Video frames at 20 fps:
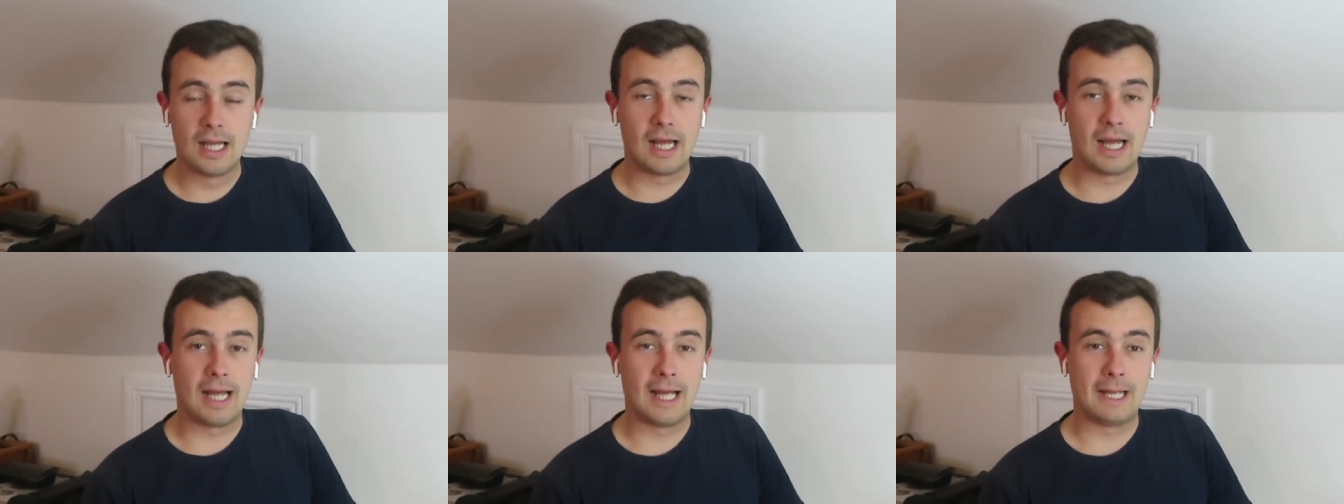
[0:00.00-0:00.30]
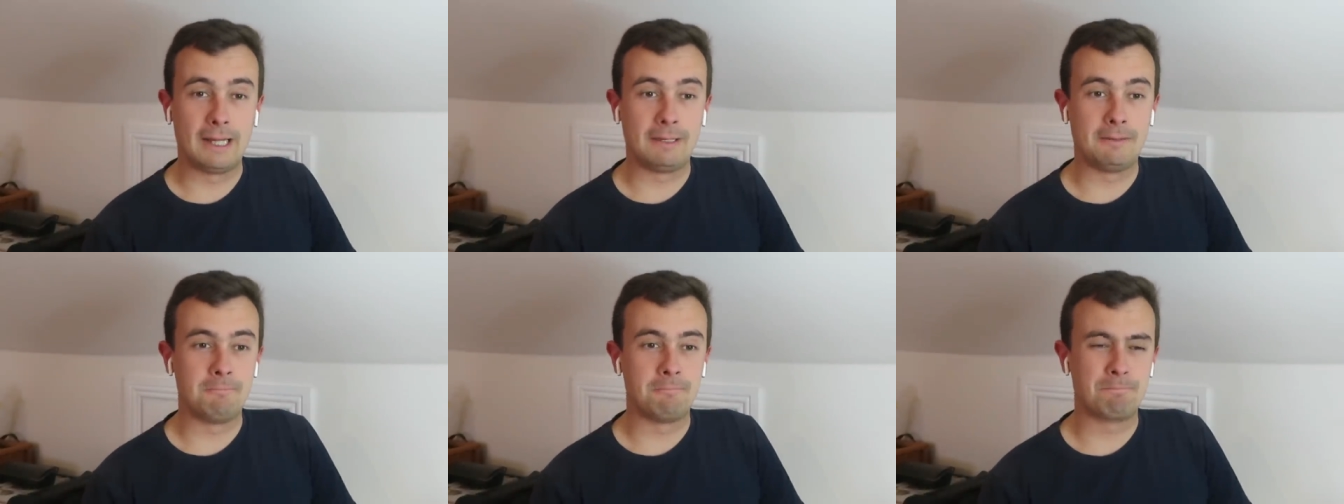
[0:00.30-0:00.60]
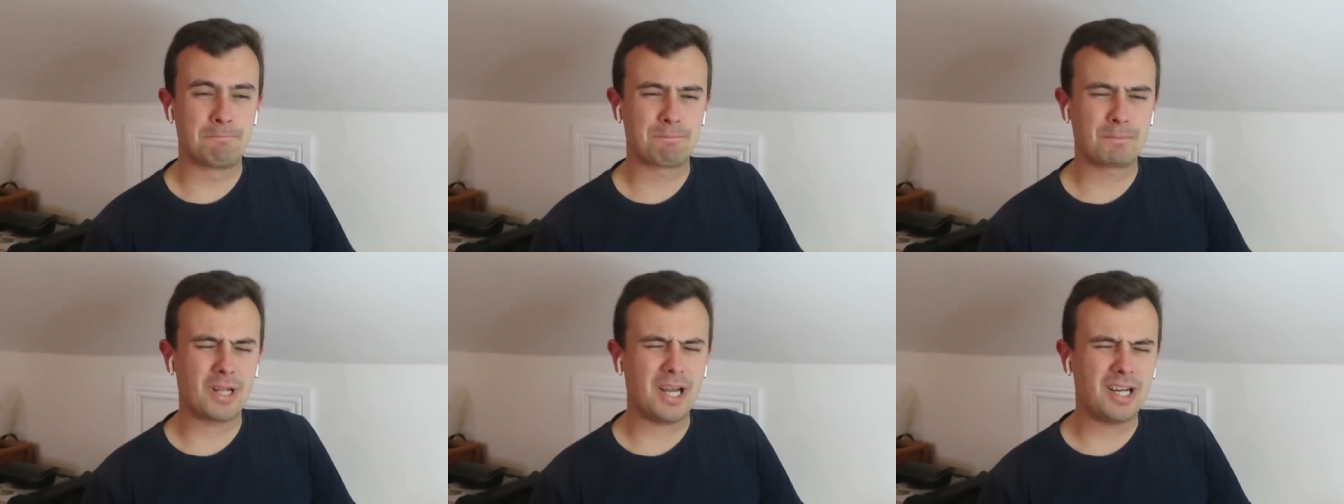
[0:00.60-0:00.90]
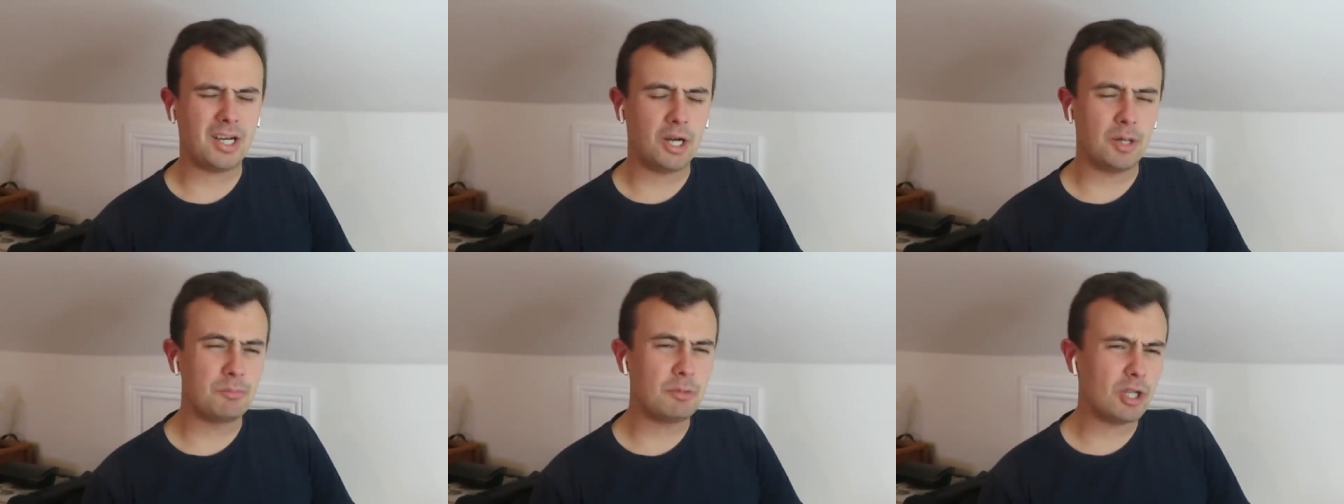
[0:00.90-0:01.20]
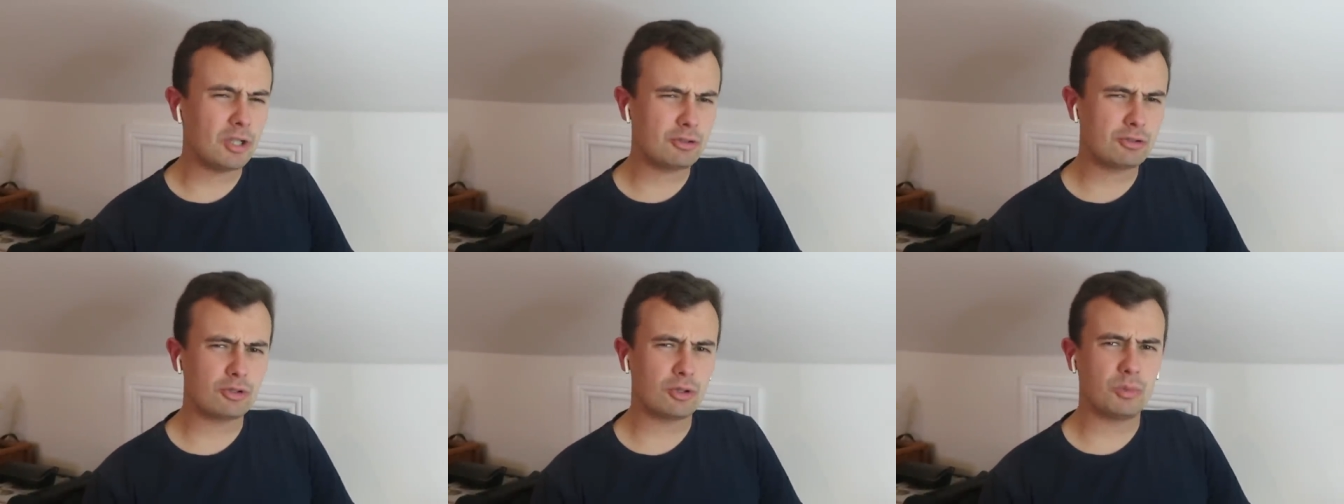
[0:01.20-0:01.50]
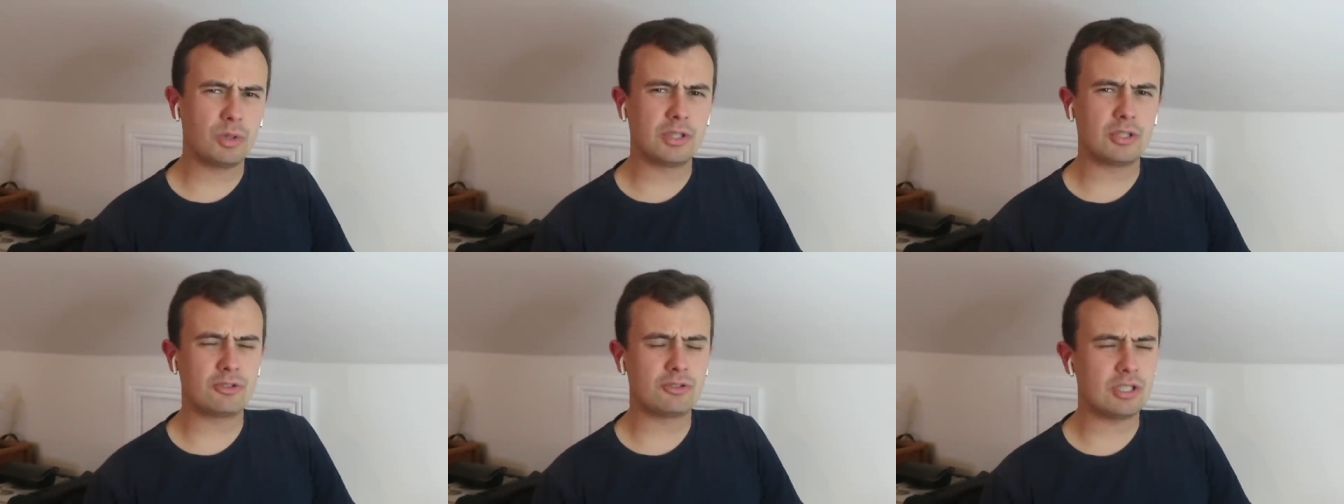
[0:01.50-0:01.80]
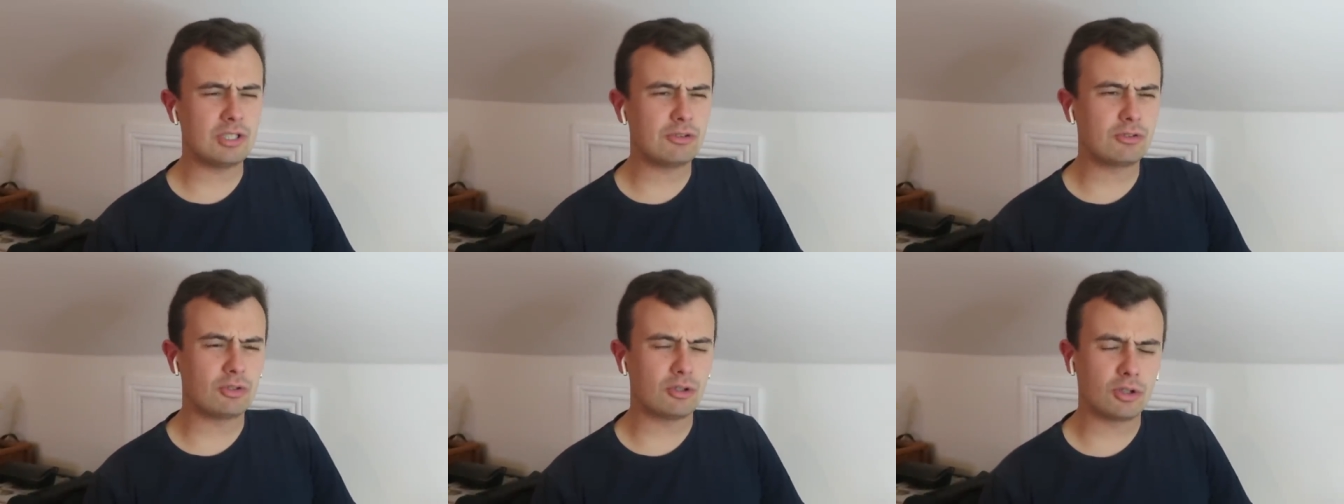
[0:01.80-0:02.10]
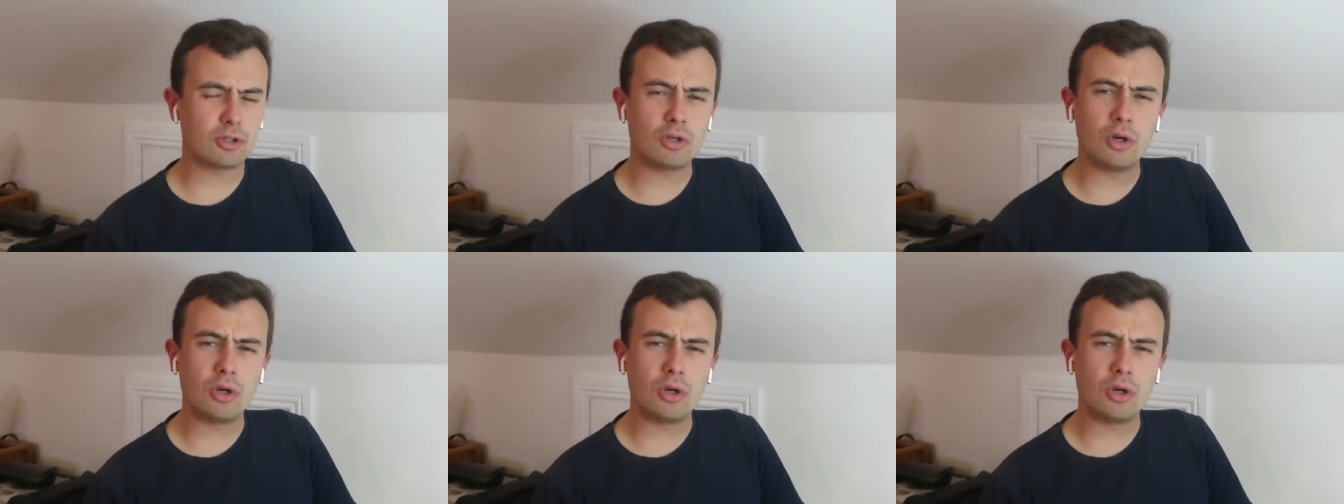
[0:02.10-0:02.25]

Um, I'm not sure whether she's going